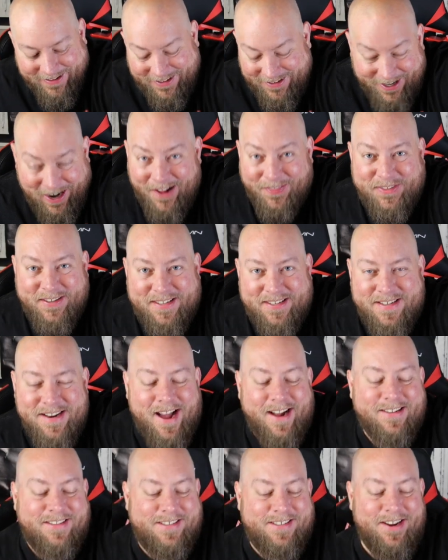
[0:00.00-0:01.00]
Got the
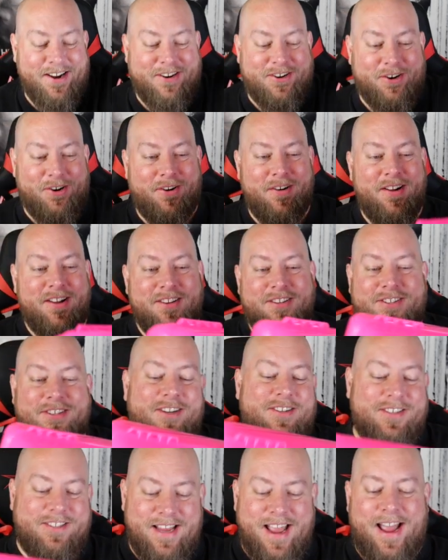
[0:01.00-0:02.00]
snot sucker.
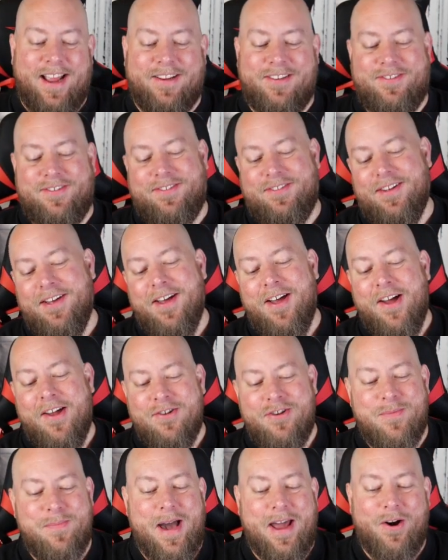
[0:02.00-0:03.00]
Success.
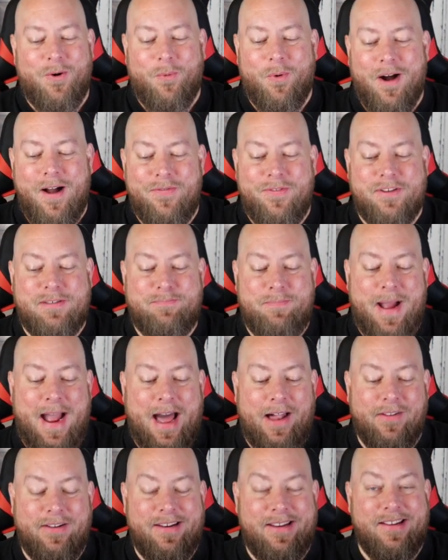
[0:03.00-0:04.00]
No matter what, this
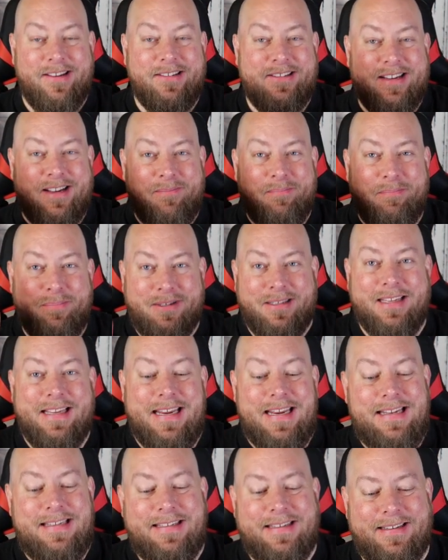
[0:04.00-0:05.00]
palette is
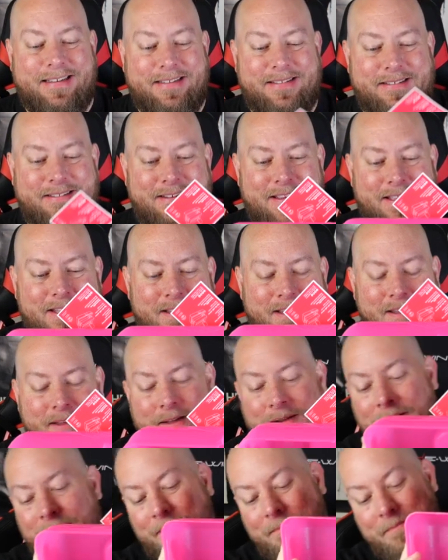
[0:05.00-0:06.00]
complete.
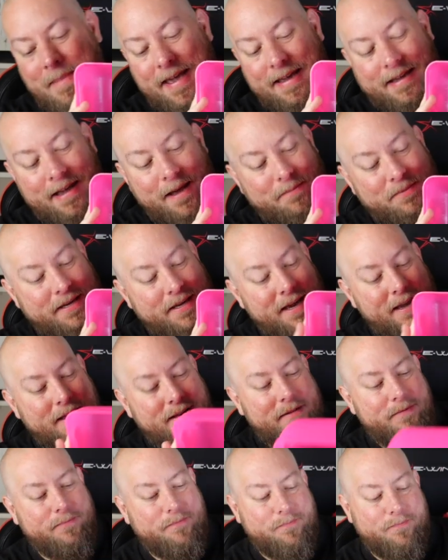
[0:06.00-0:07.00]
Makeup
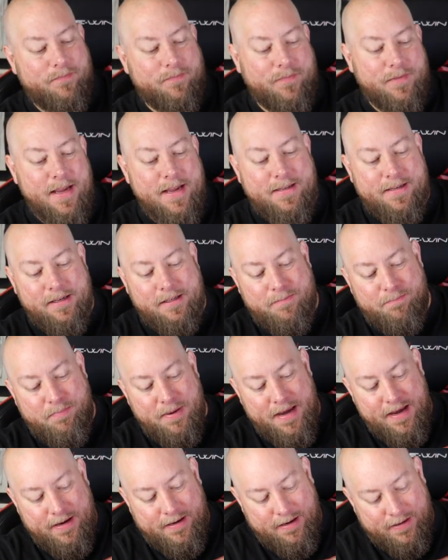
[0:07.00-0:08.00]
kit. It is
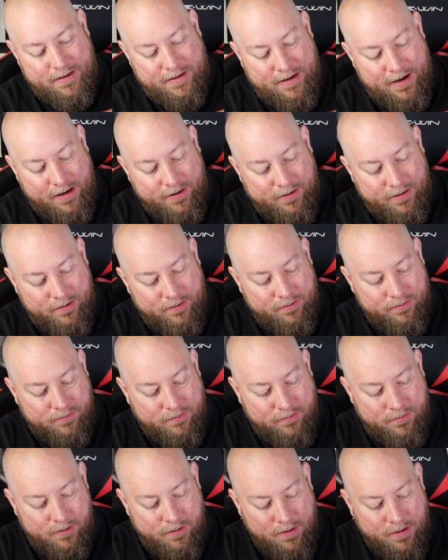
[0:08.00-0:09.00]
pink in color.
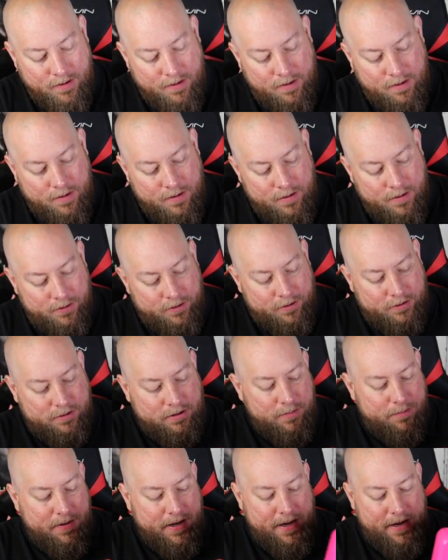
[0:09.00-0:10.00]
Looks
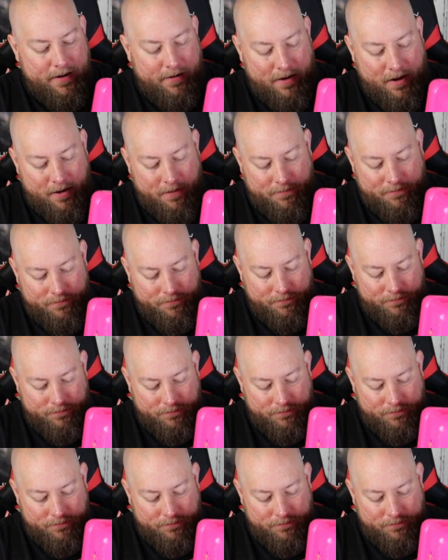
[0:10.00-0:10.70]
to be, well,